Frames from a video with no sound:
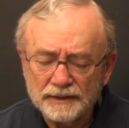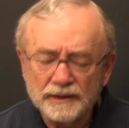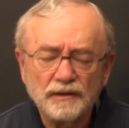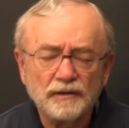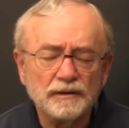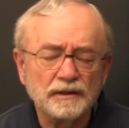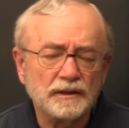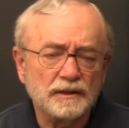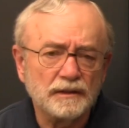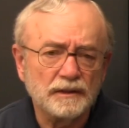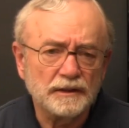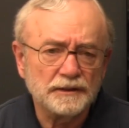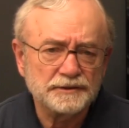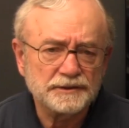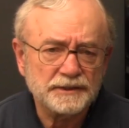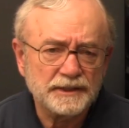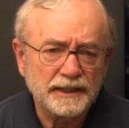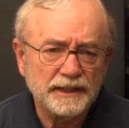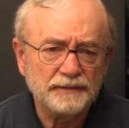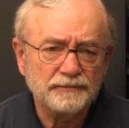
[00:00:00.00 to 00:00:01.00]

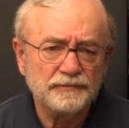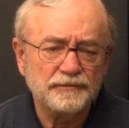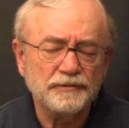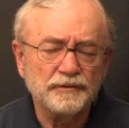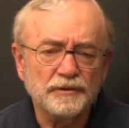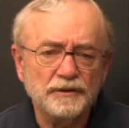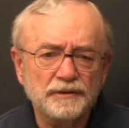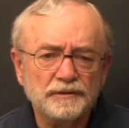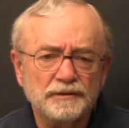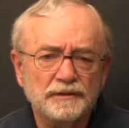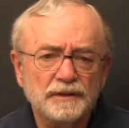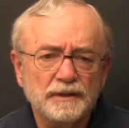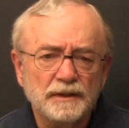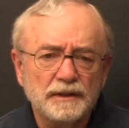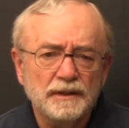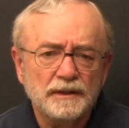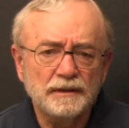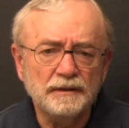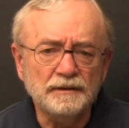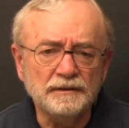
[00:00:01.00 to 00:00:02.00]
Holocaust came forth.
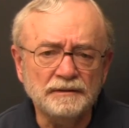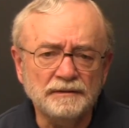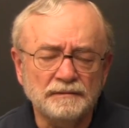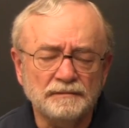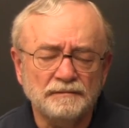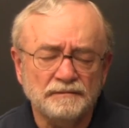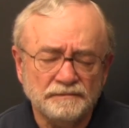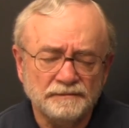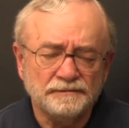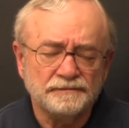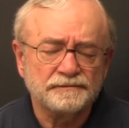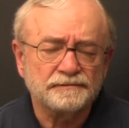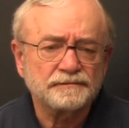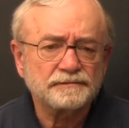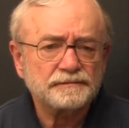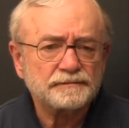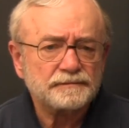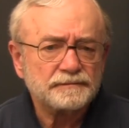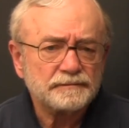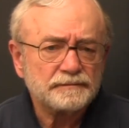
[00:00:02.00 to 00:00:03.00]
It
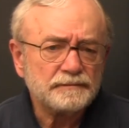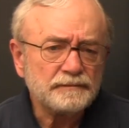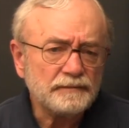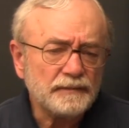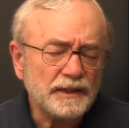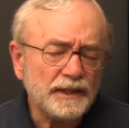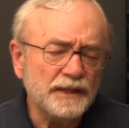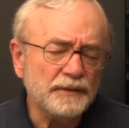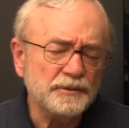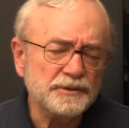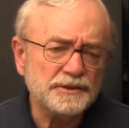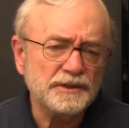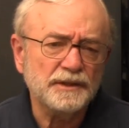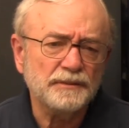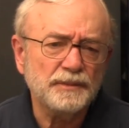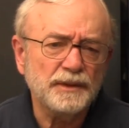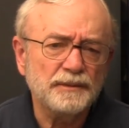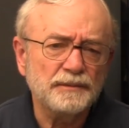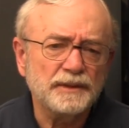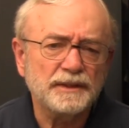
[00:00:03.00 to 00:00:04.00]
was in a
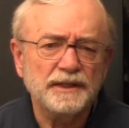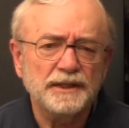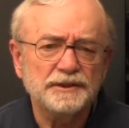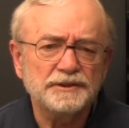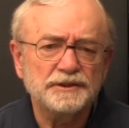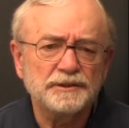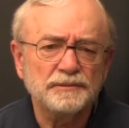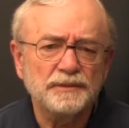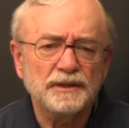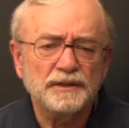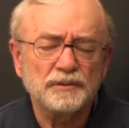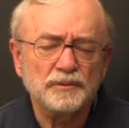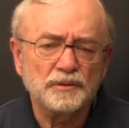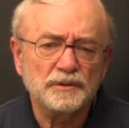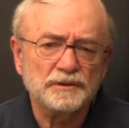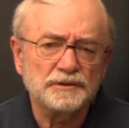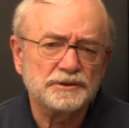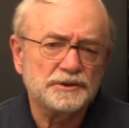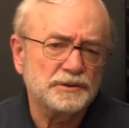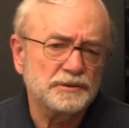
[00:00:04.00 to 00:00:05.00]
publication by the
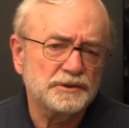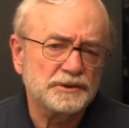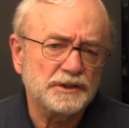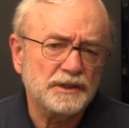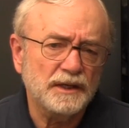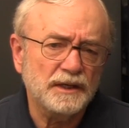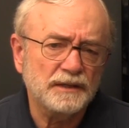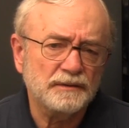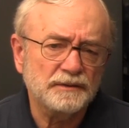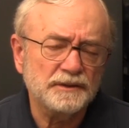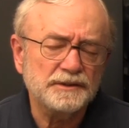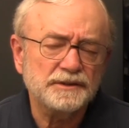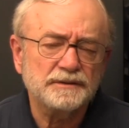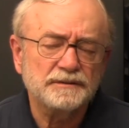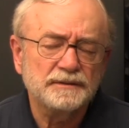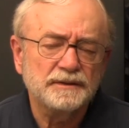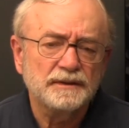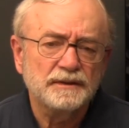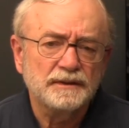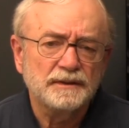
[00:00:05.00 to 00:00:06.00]
World Jewish Congress,
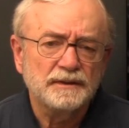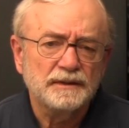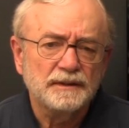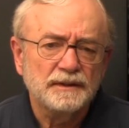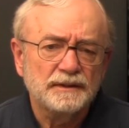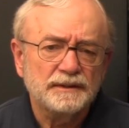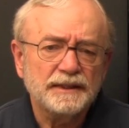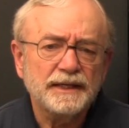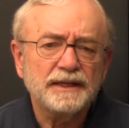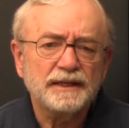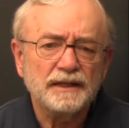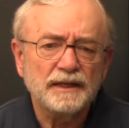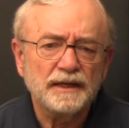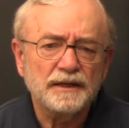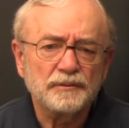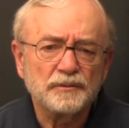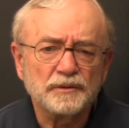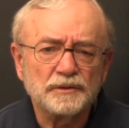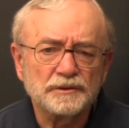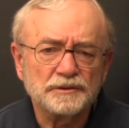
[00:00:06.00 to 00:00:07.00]

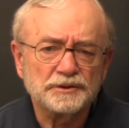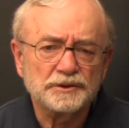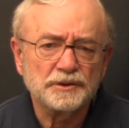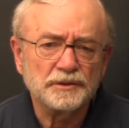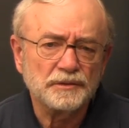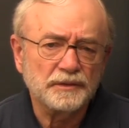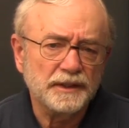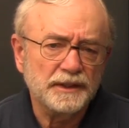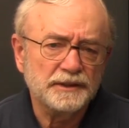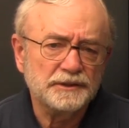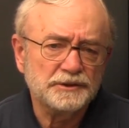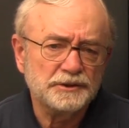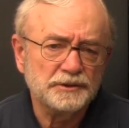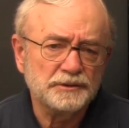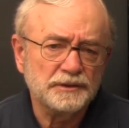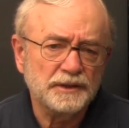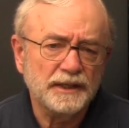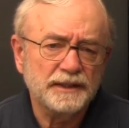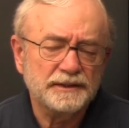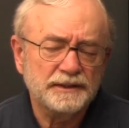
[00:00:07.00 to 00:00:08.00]
Dateline World Jewry, in
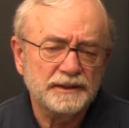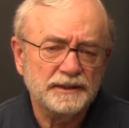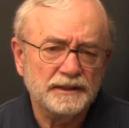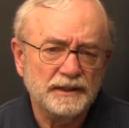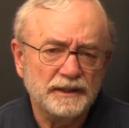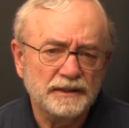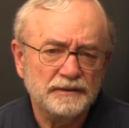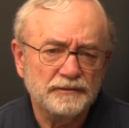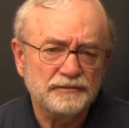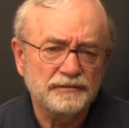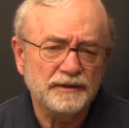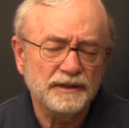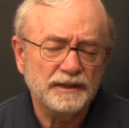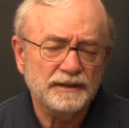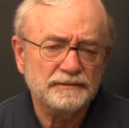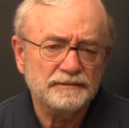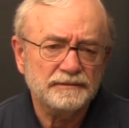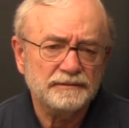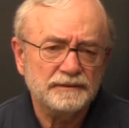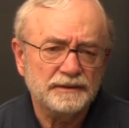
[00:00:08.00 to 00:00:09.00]
June
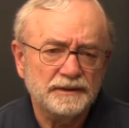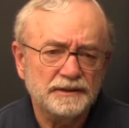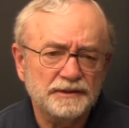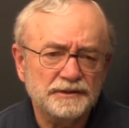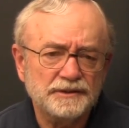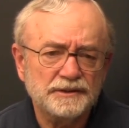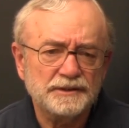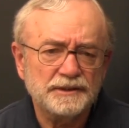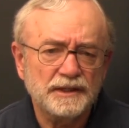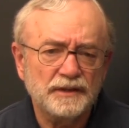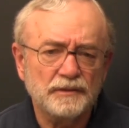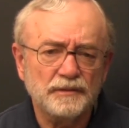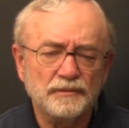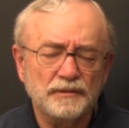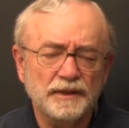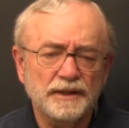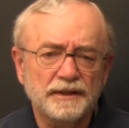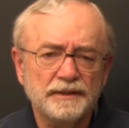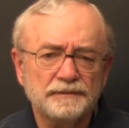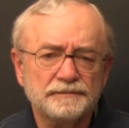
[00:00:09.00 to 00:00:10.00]
1995, and this is how it
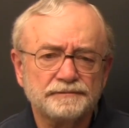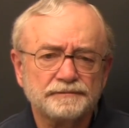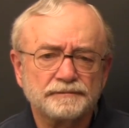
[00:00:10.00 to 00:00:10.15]
read.